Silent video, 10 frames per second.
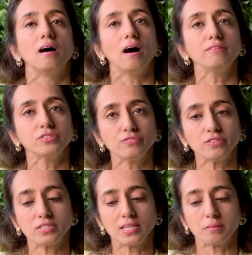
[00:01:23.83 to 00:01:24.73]
After
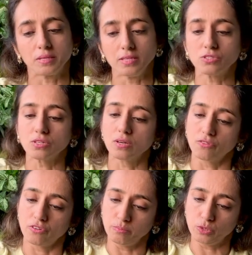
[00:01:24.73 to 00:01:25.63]
15 minutes,
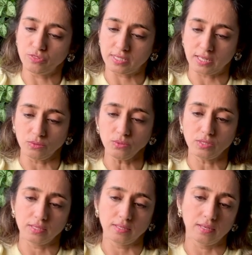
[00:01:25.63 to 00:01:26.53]
remove it out.